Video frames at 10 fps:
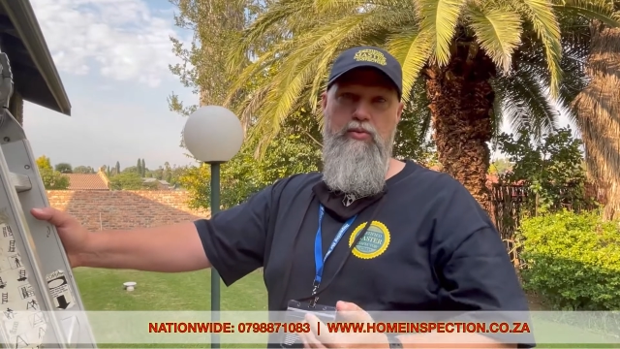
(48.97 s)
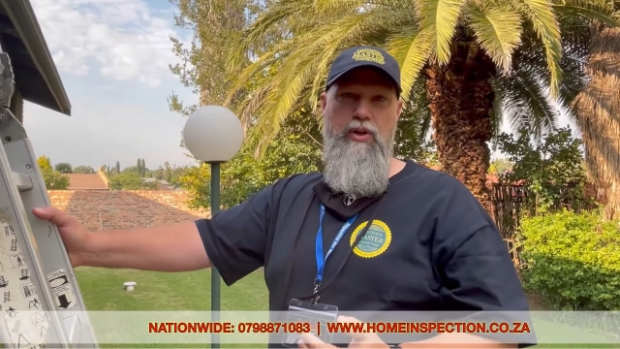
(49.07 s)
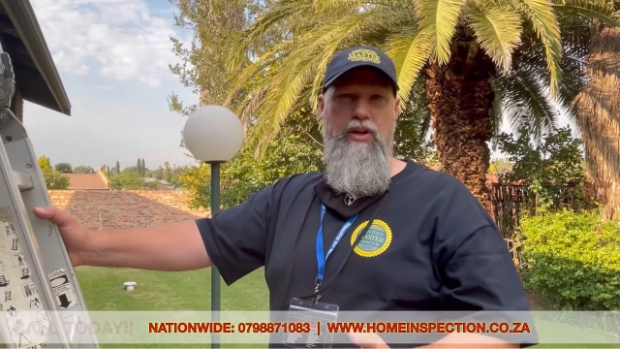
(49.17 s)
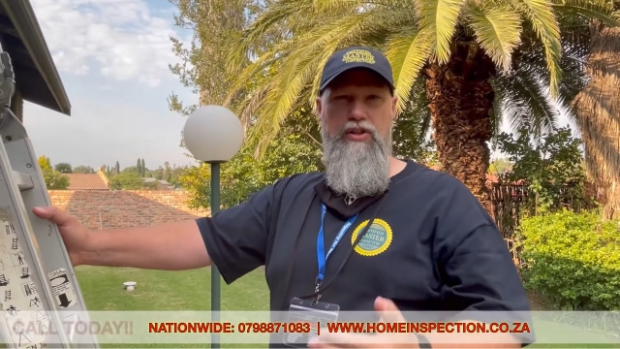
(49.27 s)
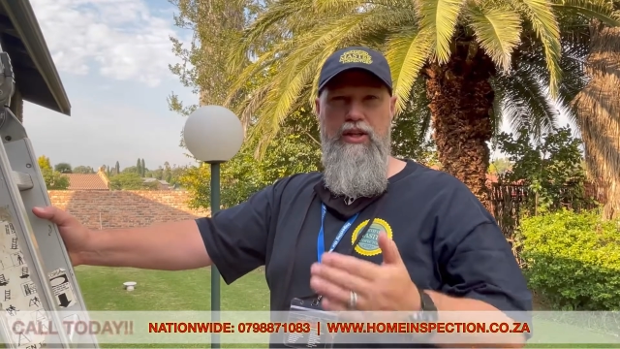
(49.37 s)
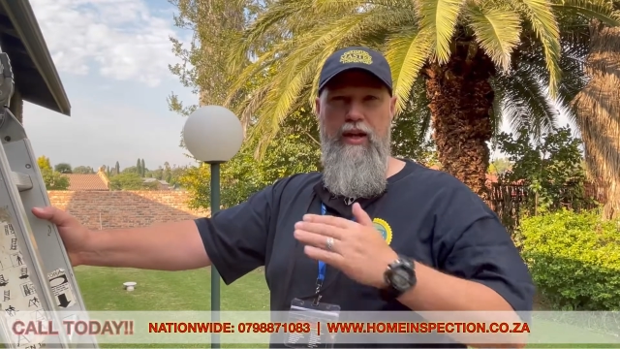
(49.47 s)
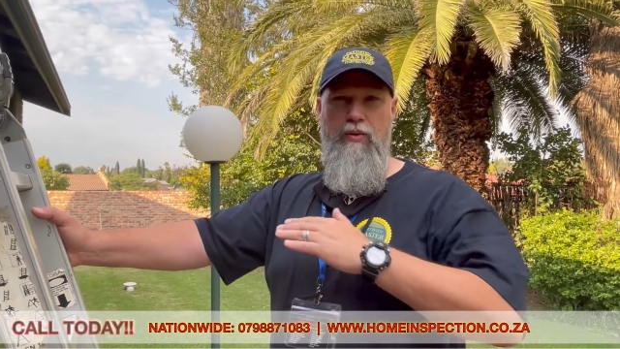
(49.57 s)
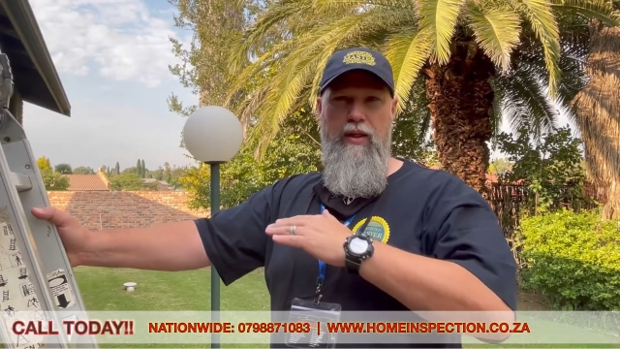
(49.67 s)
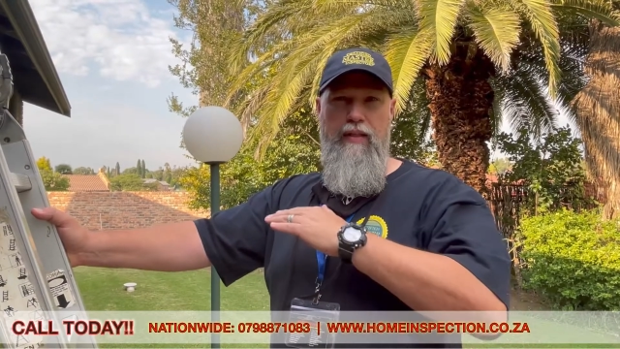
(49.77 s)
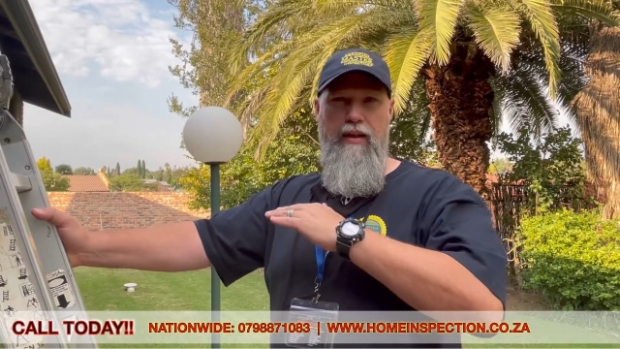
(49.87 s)
We need to check
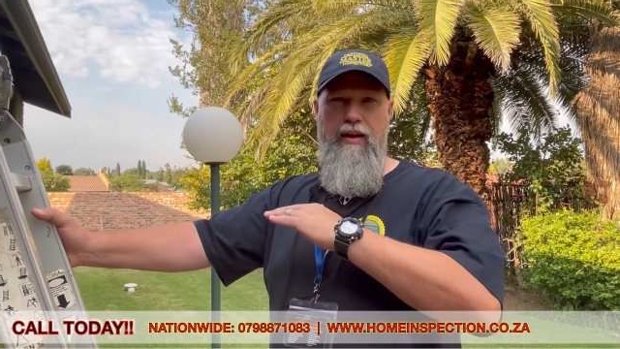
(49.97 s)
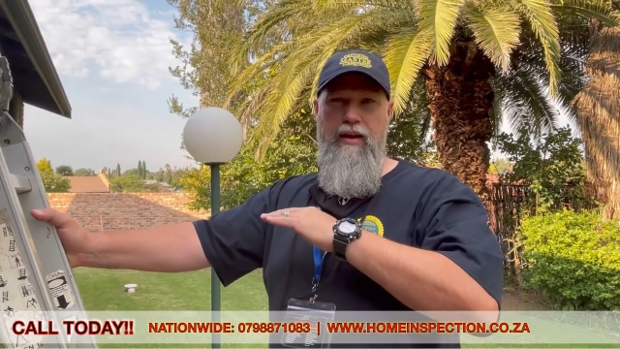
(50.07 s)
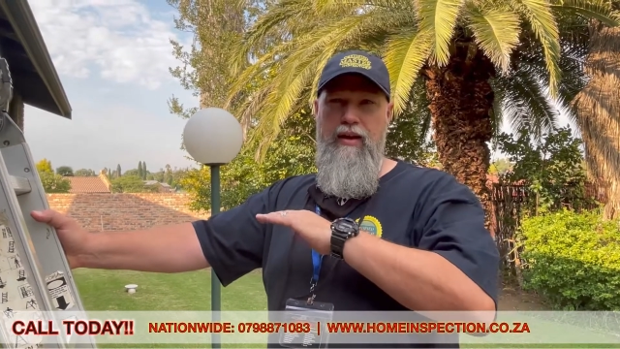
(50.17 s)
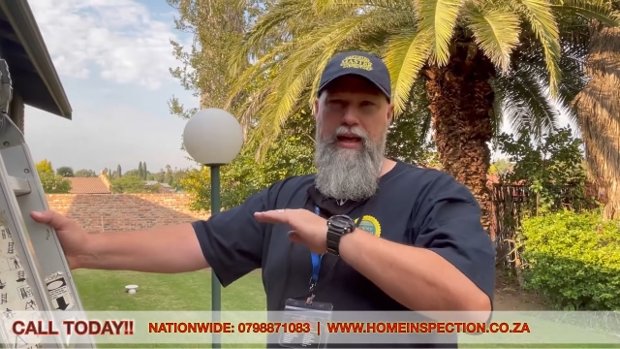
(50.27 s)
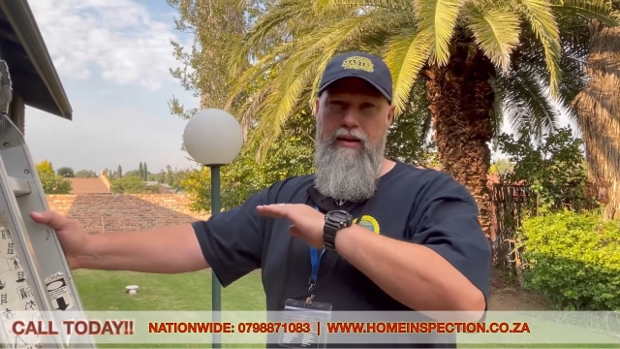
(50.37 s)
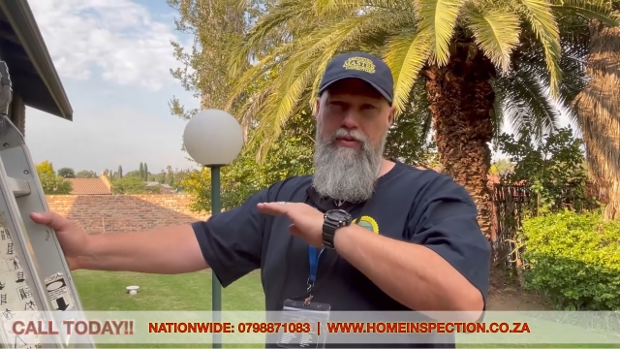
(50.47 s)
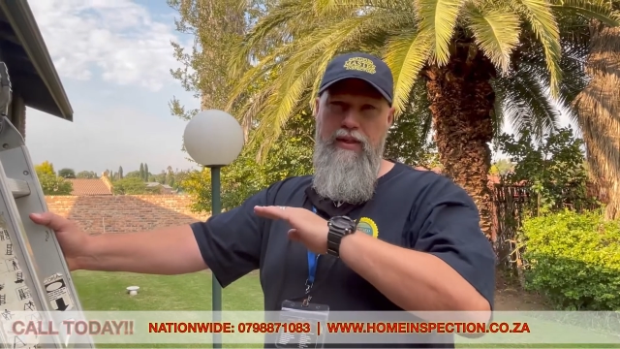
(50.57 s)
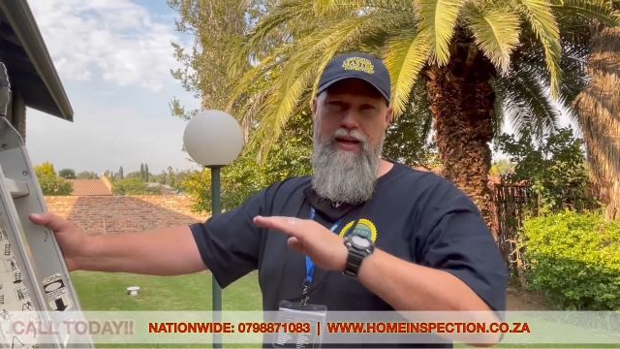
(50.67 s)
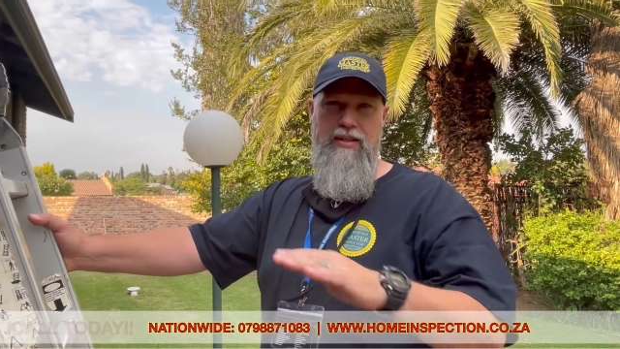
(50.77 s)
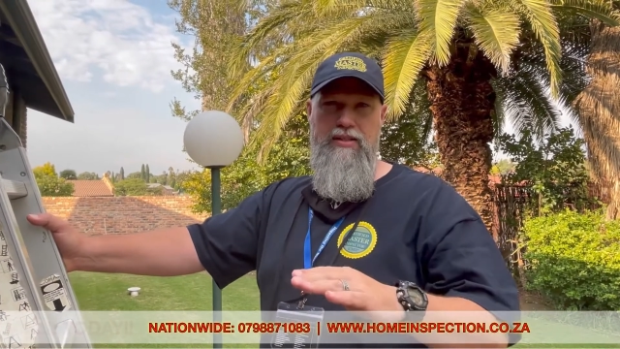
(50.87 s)
whether
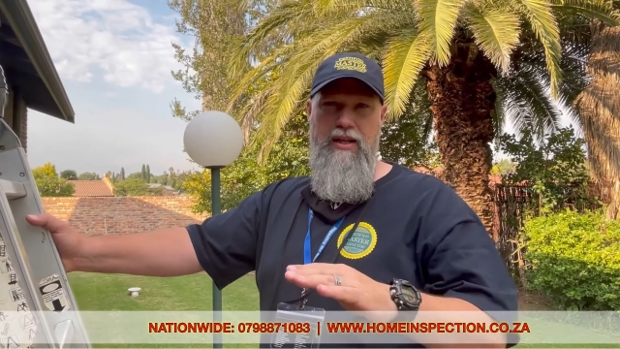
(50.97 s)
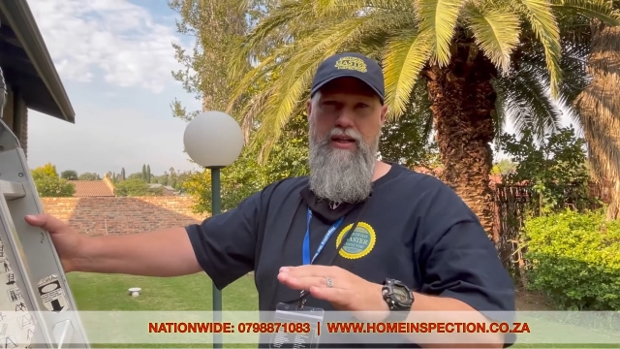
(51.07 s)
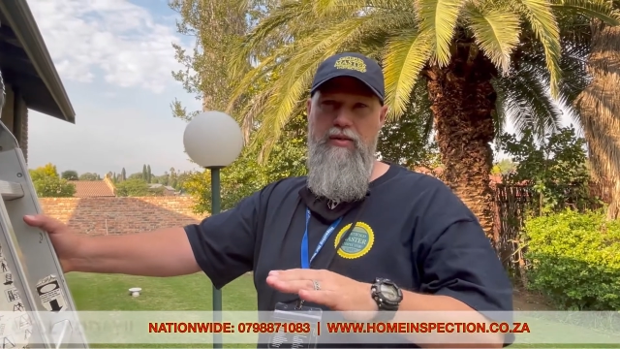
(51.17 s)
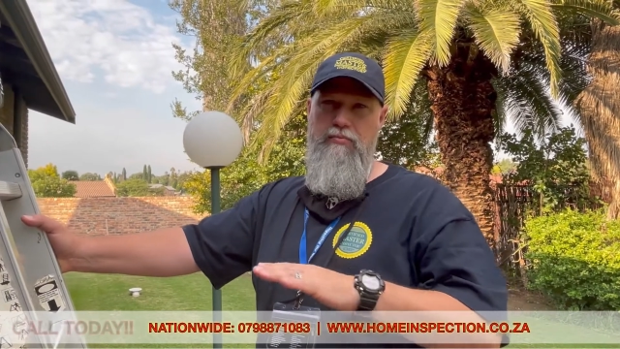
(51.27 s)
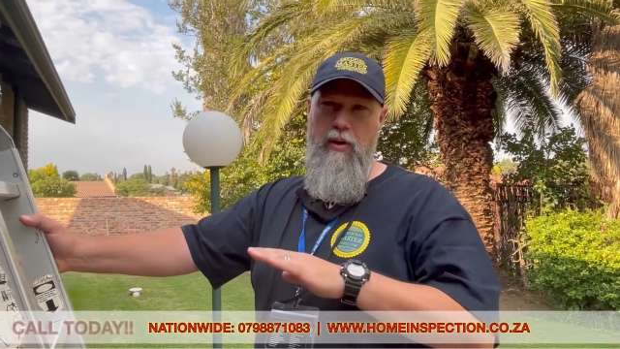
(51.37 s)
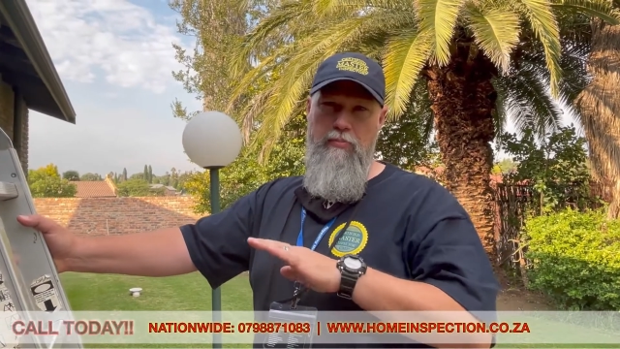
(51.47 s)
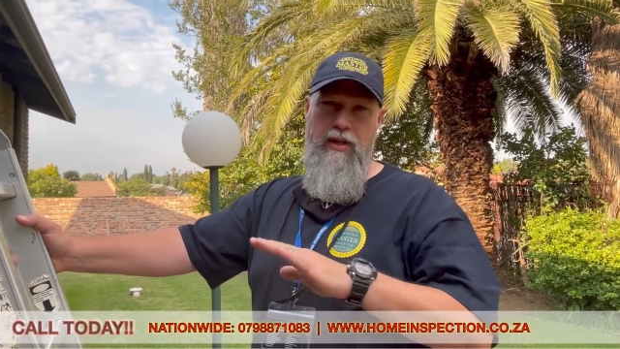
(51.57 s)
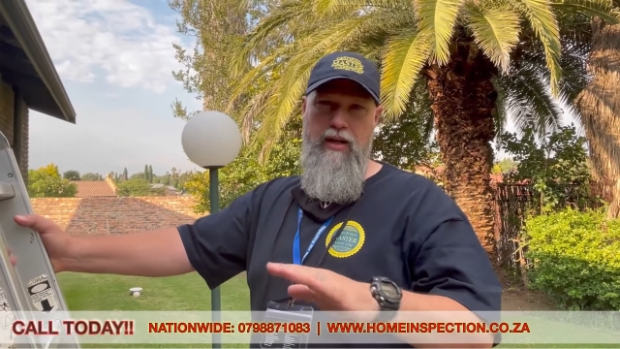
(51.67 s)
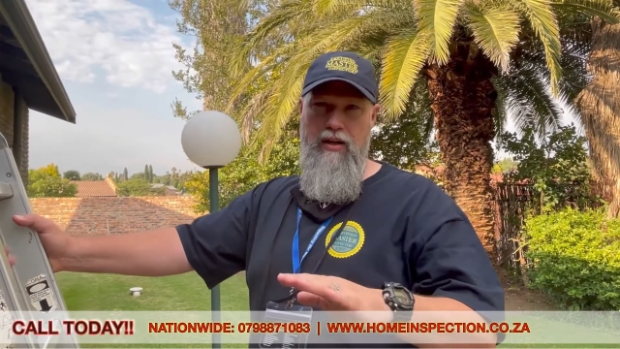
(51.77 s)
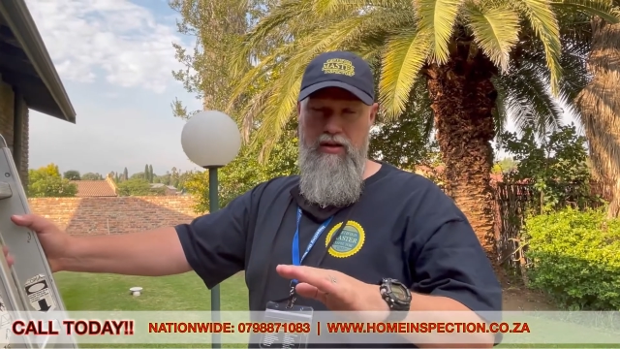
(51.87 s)
everything is sealed, properly
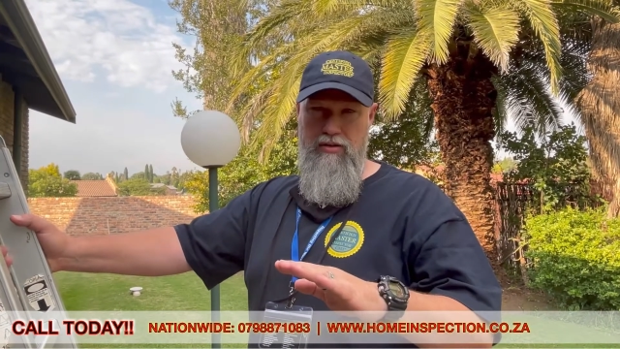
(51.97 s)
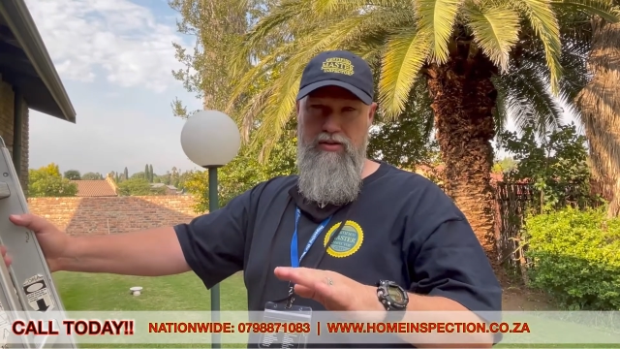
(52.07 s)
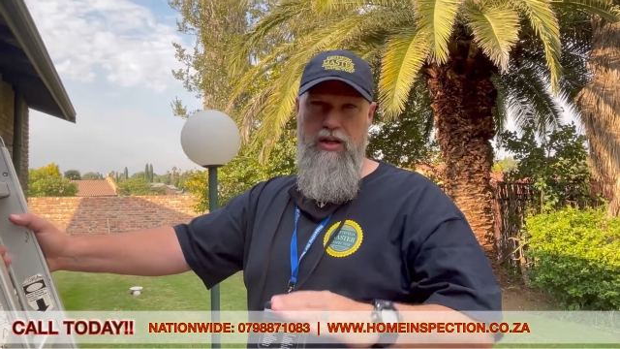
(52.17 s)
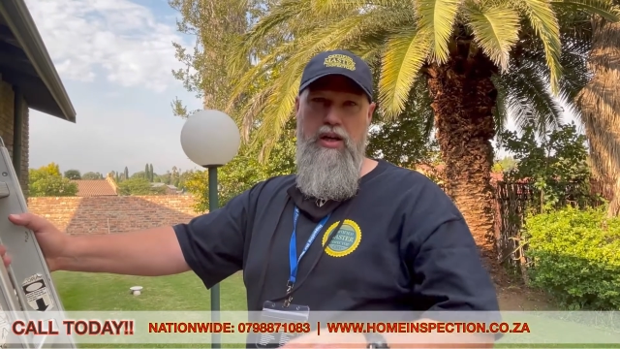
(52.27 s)
closed,